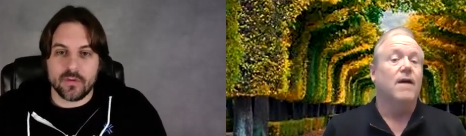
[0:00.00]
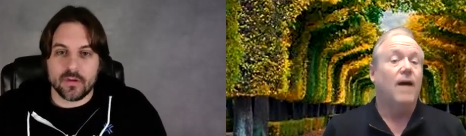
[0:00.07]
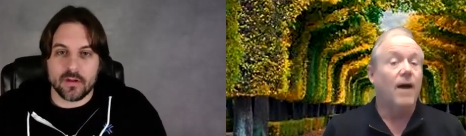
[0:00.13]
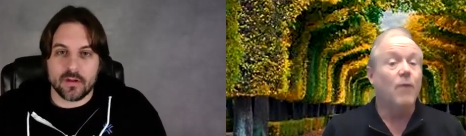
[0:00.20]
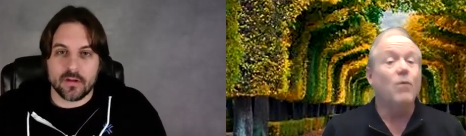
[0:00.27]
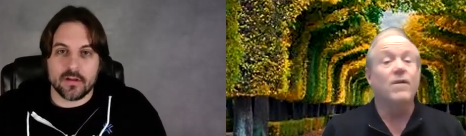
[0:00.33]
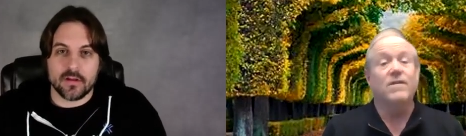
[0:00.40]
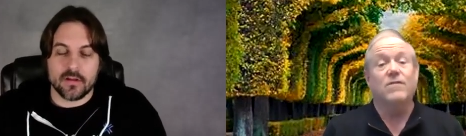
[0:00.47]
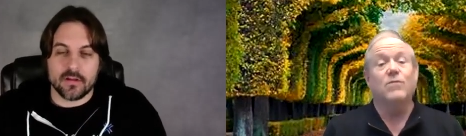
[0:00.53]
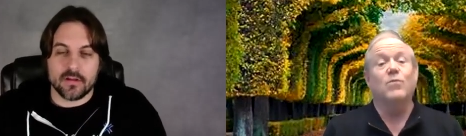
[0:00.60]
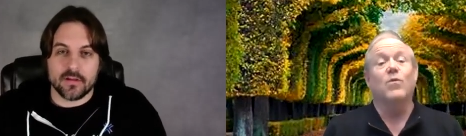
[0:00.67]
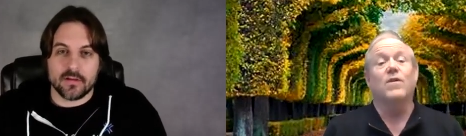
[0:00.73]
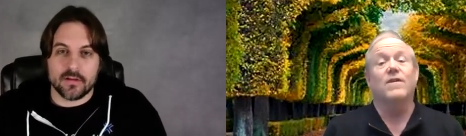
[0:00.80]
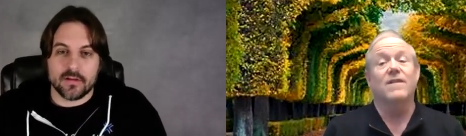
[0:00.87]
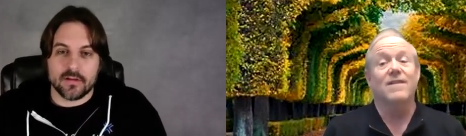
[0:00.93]
Speaker 1: I want to
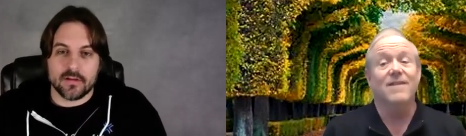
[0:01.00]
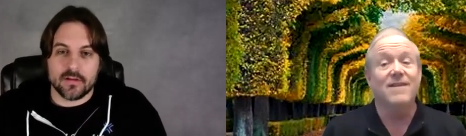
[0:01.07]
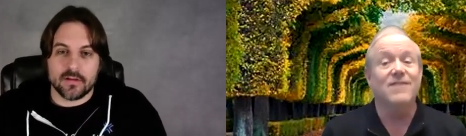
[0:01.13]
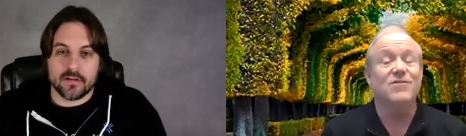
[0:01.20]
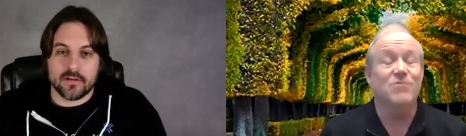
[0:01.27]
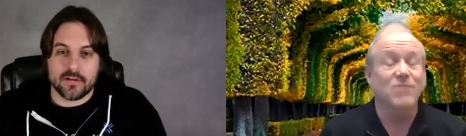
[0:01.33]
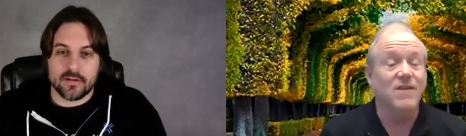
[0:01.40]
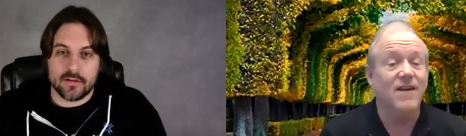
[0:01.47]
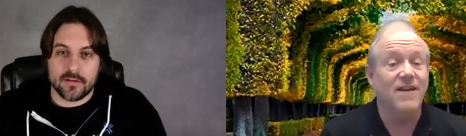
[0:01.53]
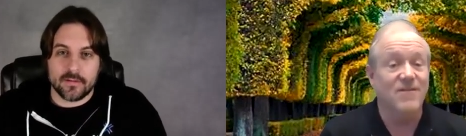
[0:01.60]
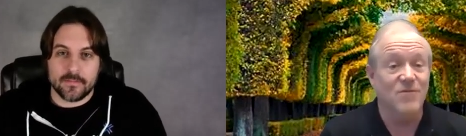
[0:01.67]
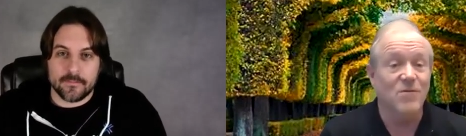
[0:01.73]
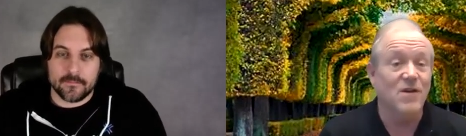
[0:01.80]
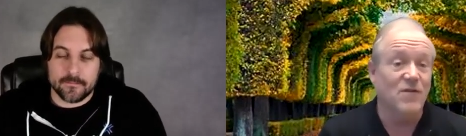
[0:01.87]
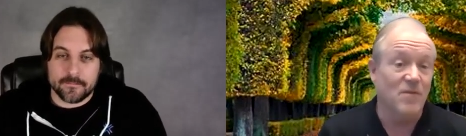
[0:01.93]
work at least three
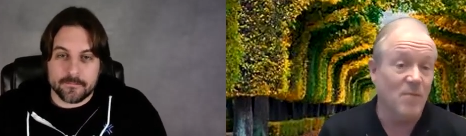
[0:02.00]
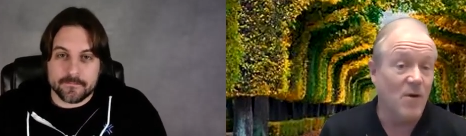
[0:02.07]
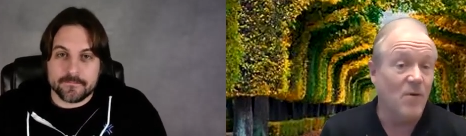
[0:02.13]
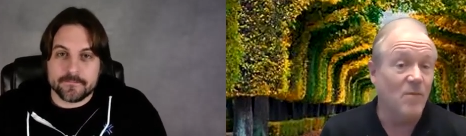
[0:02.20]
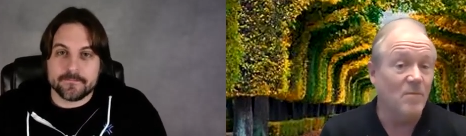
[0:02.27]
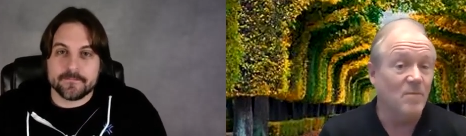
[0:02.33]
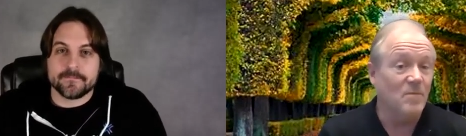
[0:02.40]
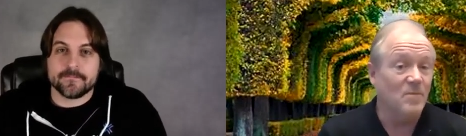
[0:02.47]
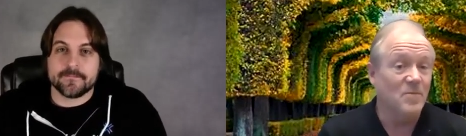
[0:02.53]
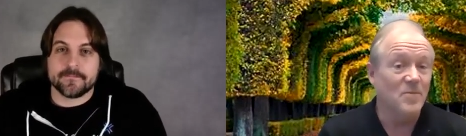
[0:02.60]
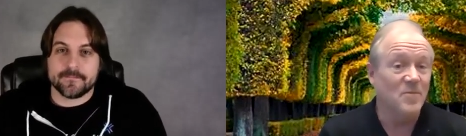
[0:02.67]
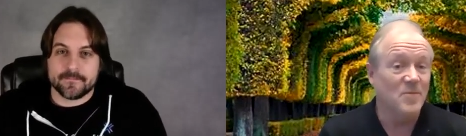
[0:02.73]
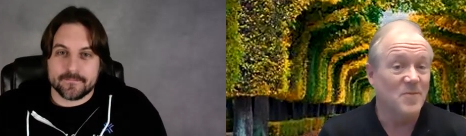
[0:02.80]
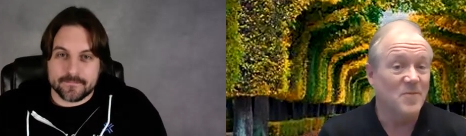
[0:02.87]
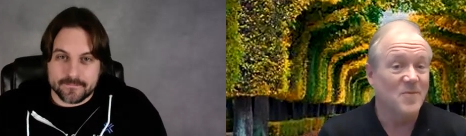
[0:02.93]
days a week from home."
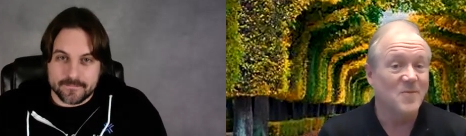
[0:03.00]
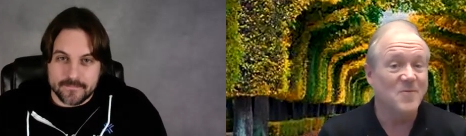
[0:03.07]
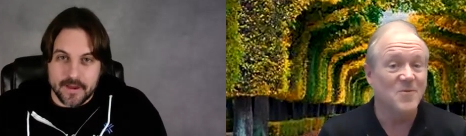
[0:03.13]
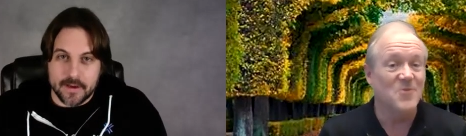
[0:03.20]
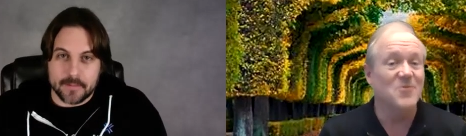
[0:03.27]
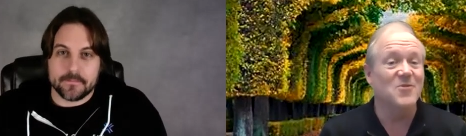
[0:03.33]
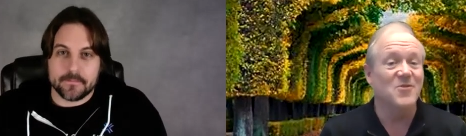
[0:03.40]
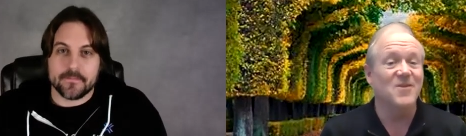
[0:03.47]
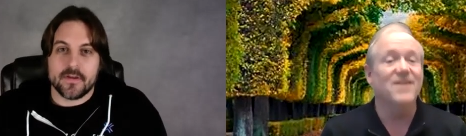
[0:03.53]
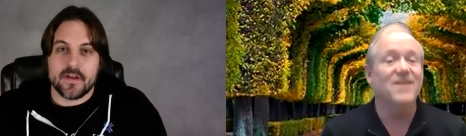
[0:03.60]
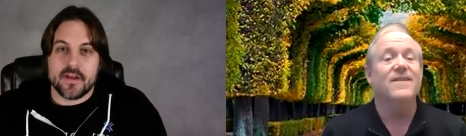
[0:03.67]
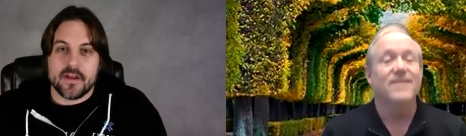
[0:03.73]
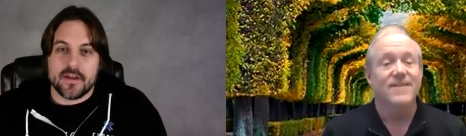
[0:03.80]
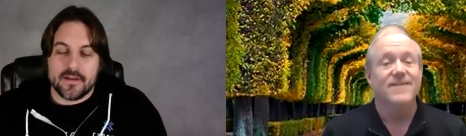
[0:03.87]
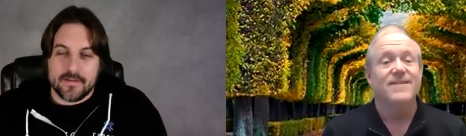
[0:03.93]
Yeah, you
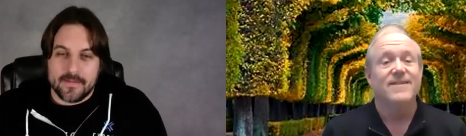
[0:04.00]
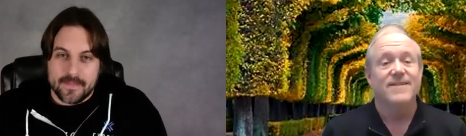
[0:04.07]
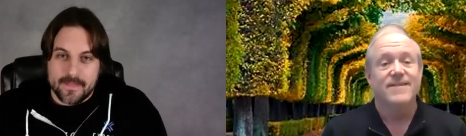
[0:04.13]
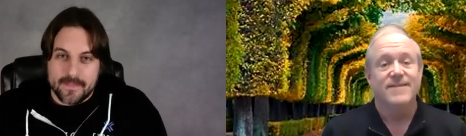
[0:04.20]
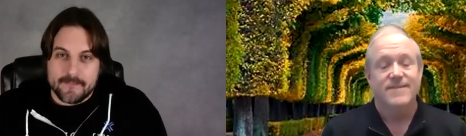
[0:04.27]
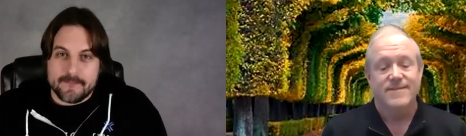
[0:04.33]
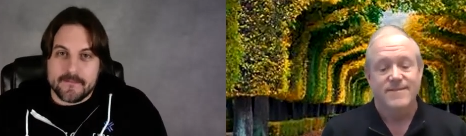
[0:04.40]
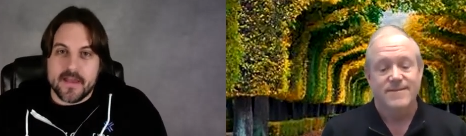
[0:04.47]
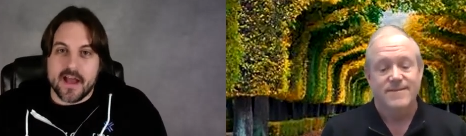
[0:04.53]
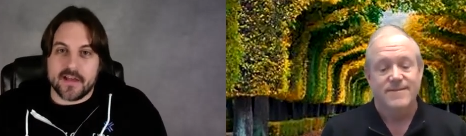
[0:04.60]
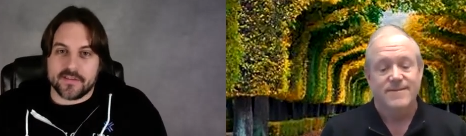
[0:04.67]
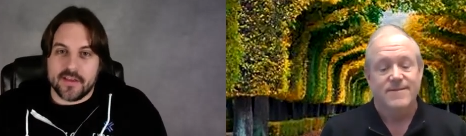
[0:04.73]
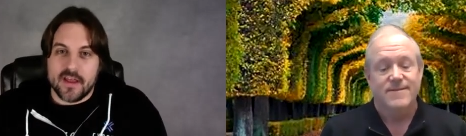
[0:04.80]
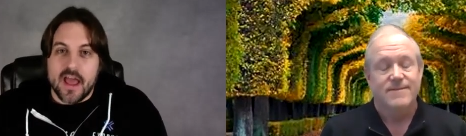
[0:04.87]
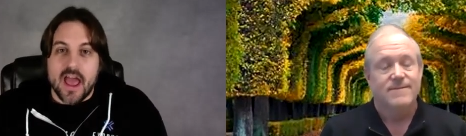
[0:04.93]
agree?
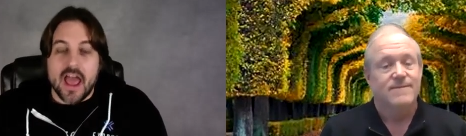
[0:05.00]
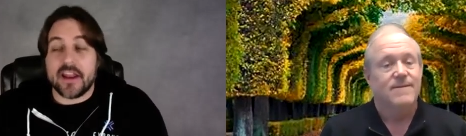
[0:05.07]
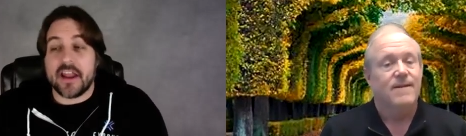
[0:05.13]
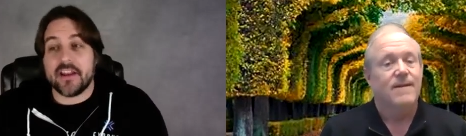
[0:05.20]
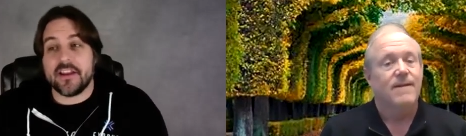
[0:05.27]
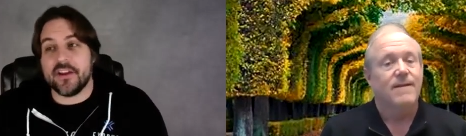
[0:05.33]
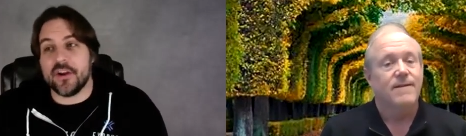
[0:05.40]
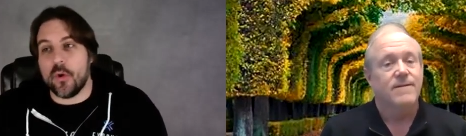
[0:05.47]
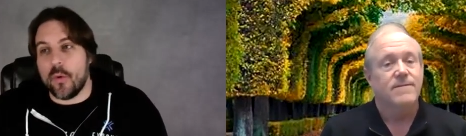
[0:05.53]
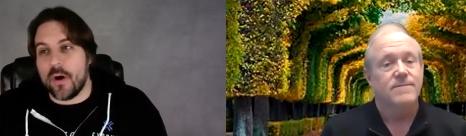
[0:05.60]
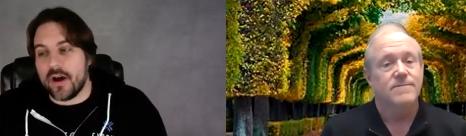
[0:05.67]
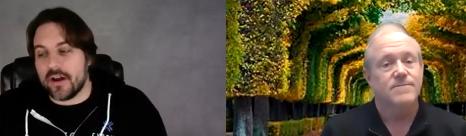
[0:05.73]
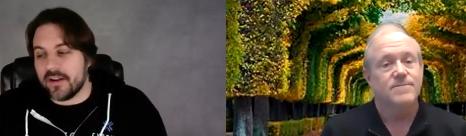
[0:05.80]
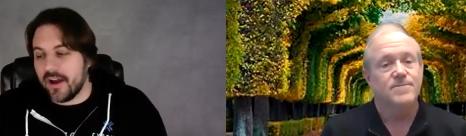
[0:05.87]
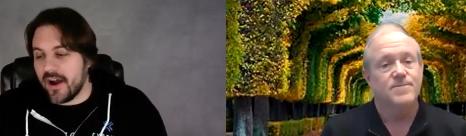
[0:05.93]
Yes, and and
Speaker 2: you know
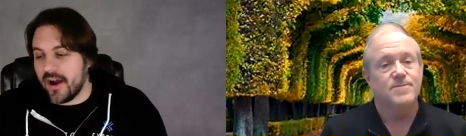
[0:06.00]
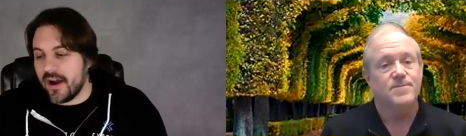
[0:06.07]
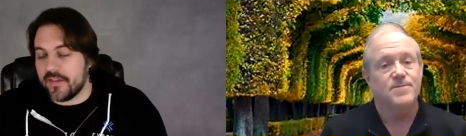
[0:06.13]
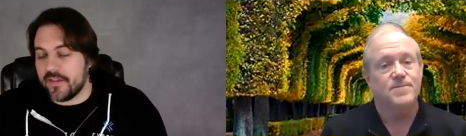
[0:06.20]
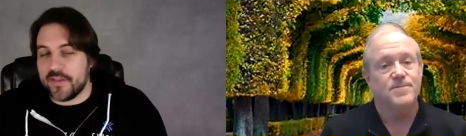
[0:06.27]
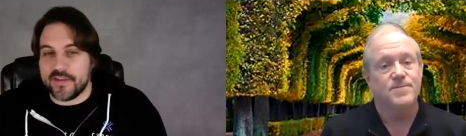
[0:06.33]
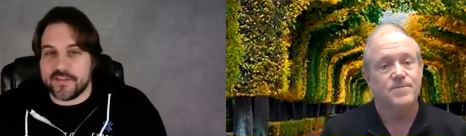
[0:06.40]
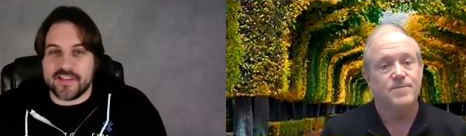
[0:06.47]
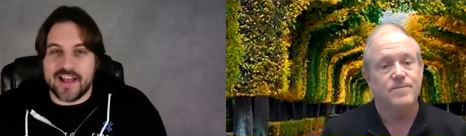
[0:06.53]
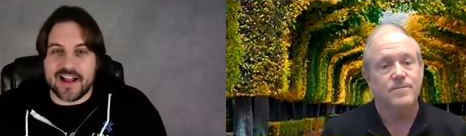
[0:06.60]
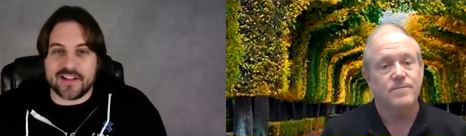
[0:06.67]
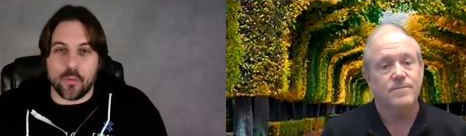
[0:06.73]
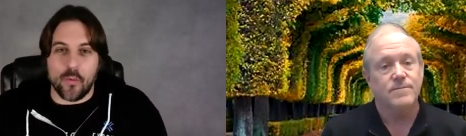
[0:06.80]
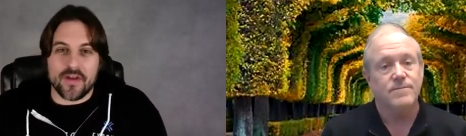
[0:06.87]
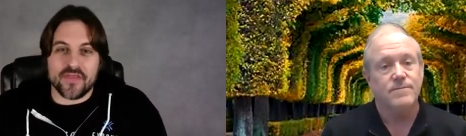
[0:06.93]
what? Uh, this
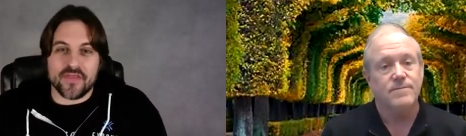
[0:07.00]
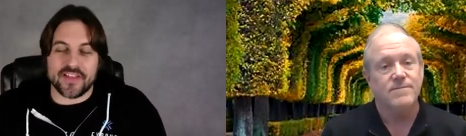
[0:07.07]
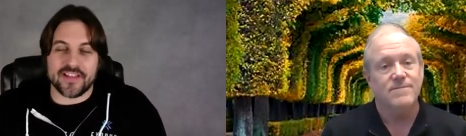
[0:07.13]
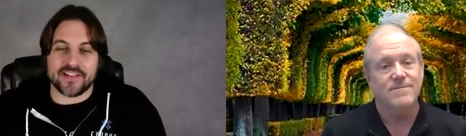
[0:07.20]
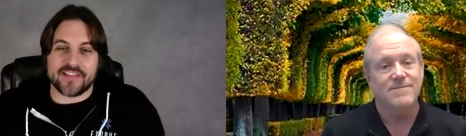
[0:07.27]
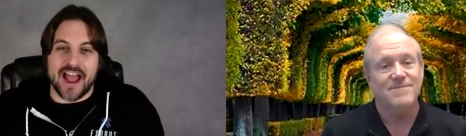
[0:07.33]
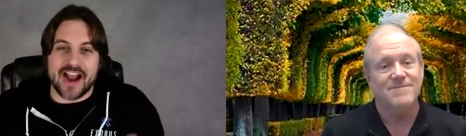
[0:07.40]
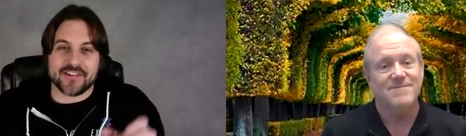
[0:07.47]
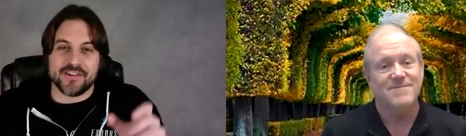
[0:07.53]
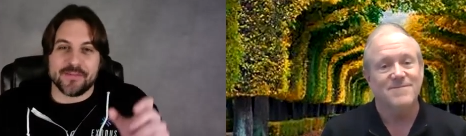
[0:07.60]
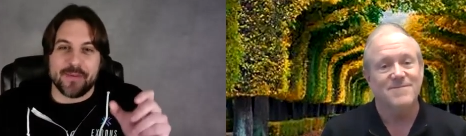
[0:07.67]
that's one thing that's actually